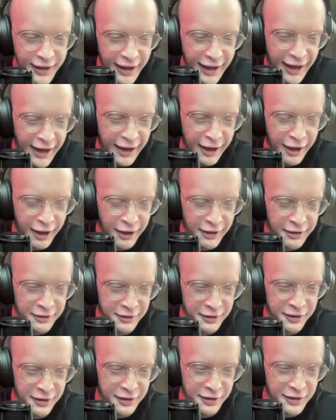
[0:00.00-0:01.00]

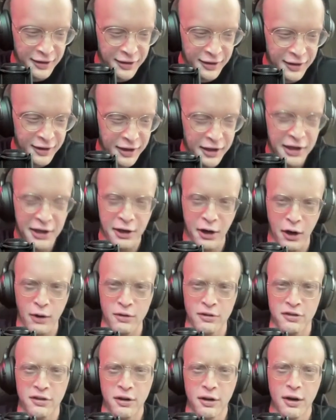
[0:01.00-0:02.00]
And he
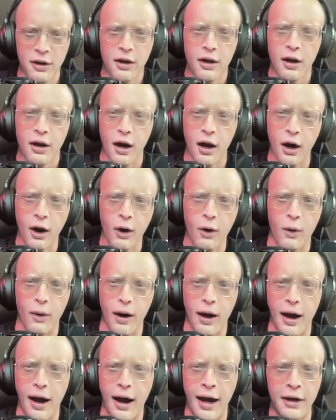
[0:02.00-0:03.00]
goes, "Oh,
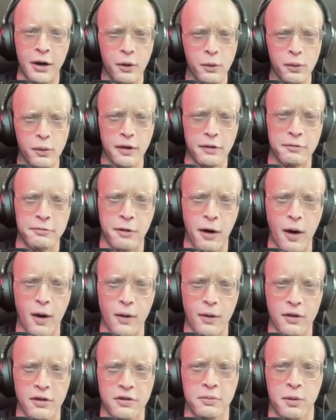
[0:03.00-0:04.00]
I don't really
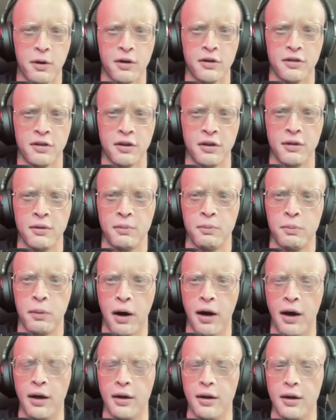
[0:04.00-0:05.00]
follow this person,
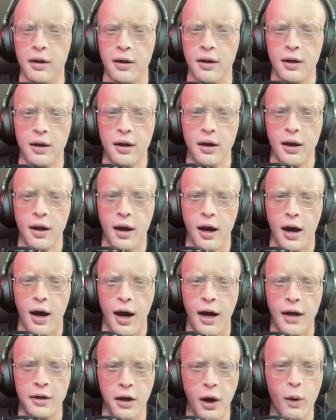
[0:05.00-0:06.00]
but
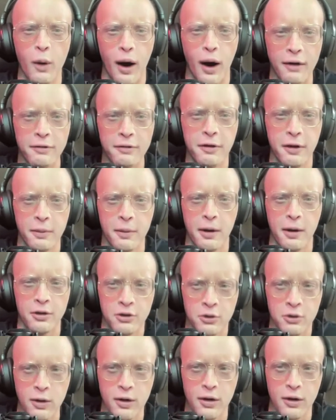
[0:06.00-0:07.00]
I know of him on
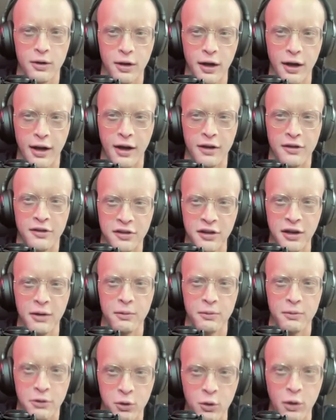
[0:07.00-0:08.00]
Twitter. Like, I see
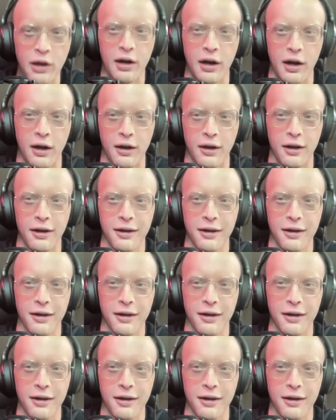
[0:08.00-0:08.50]
him tweeting."